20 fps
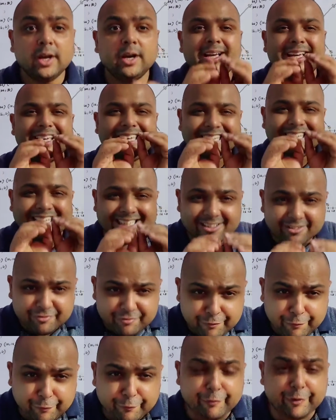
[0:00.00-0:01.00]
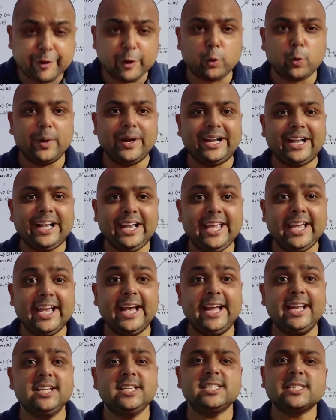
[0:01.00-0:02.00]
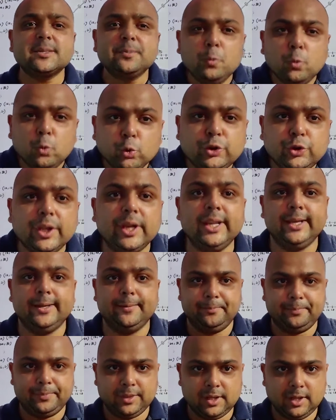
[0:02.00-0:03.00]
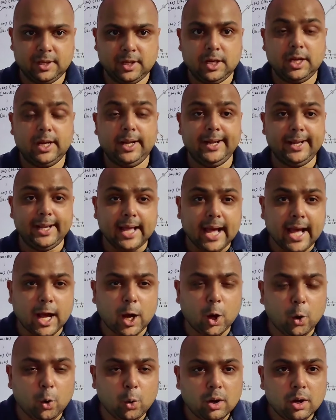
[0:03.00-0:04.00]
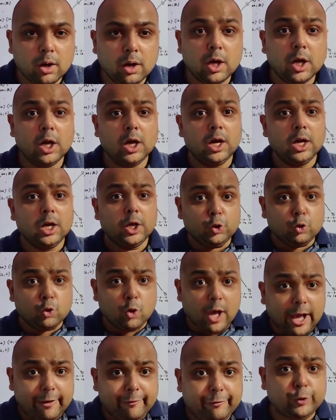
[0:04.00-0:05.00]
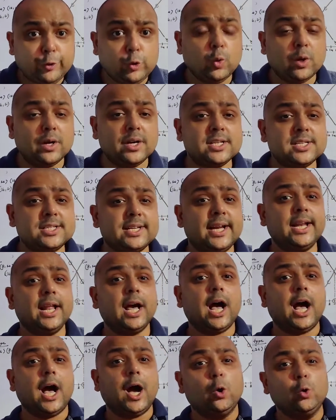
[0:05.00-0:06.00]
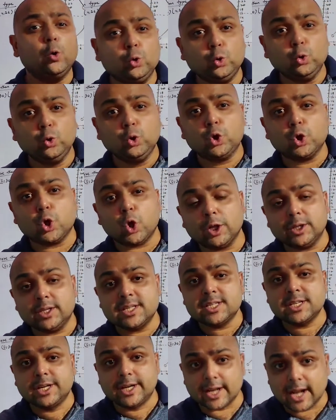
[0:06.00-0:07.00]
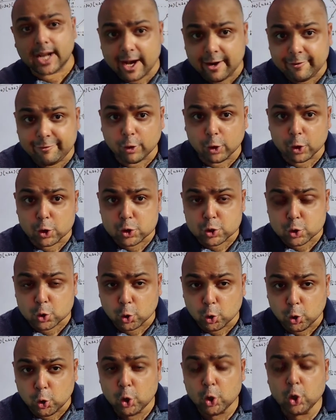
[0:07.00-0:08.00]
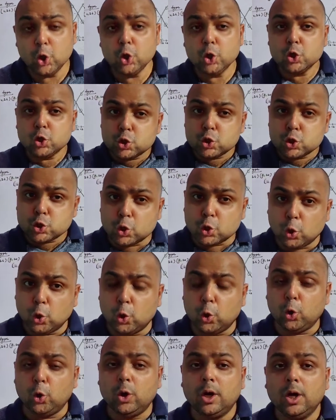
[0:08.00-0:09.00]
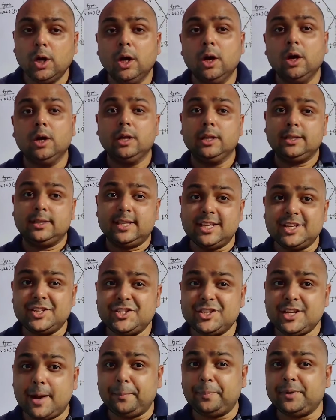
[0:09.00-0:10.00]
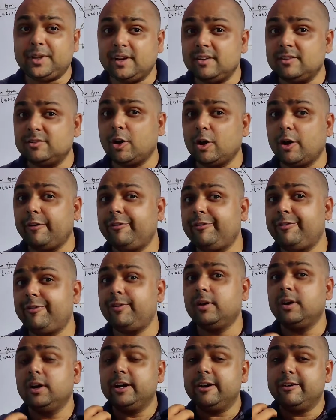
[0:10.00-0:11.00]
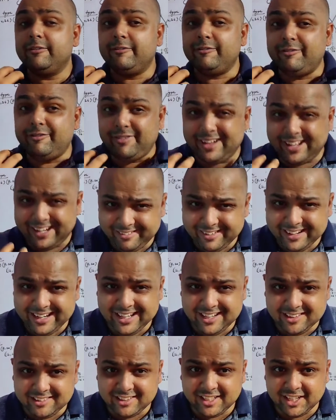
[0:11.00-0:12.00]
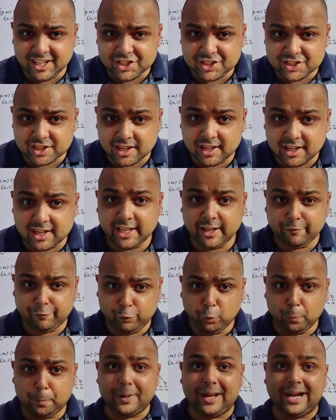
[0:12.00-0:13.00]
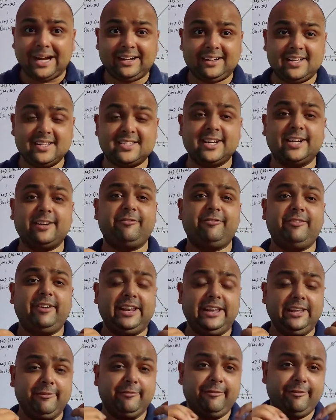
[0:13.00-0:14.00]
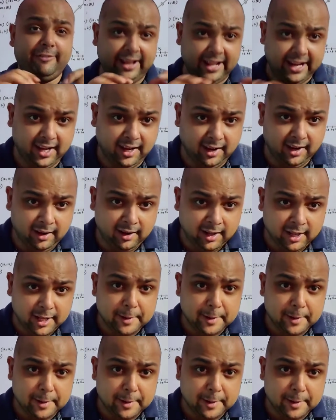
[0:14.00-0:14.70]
frequently and smoothly. Now you have to understand how to draw this graph also. So this chapter is of very easy nature. If you practice it very well, practice it